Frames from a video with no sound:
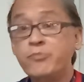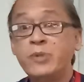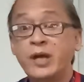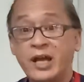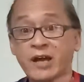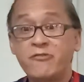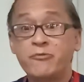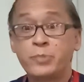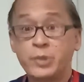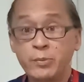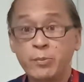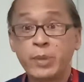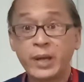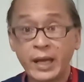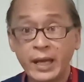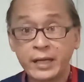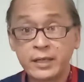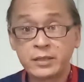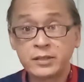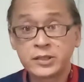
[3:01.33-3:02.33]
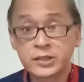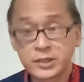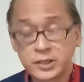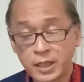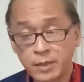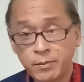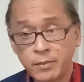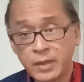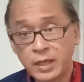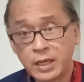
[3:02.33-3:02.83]
have prepared
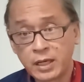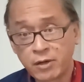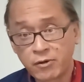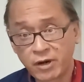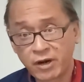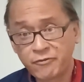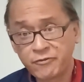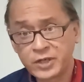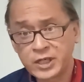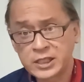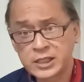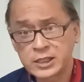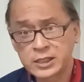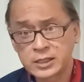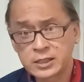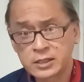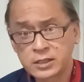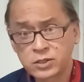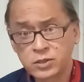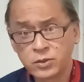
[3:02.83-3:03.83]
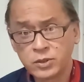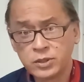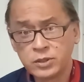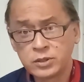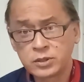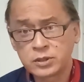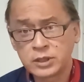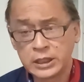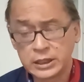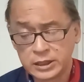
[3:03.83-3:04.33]
some graphics, so
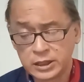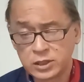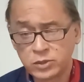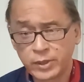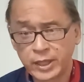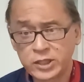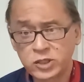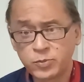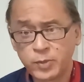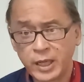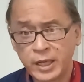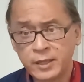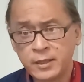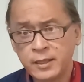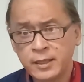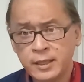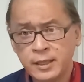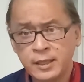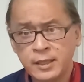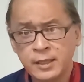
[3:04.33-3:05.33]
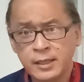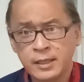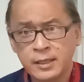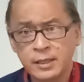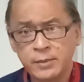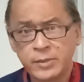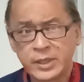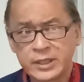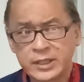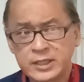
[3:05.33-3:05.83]
it's easy to explain.
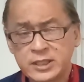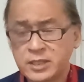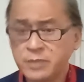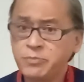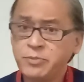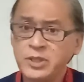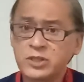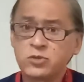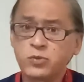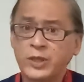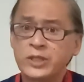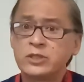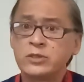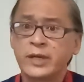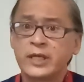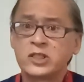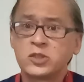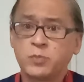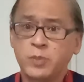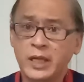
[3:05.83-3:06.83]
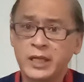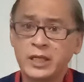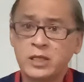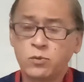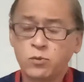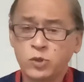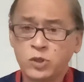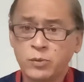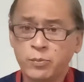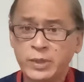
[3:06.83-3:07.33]
But the simplest way to explain it
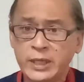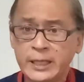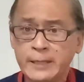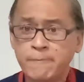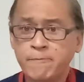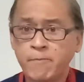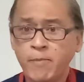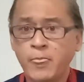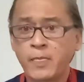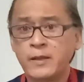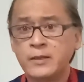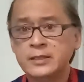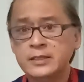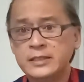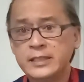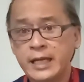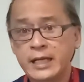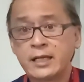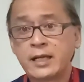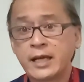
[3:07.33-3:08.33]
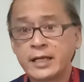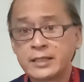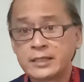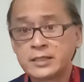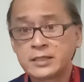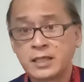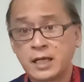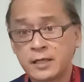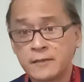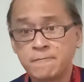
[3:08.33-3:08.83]
would be daylight
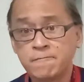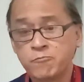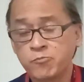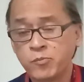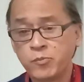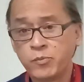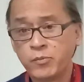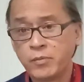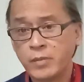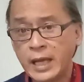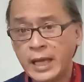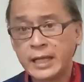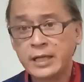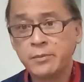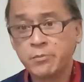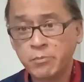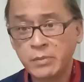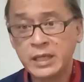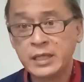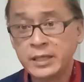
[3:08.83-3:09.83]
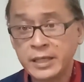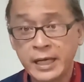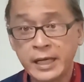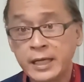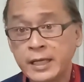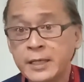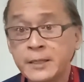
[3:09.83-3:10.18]
sun at midday.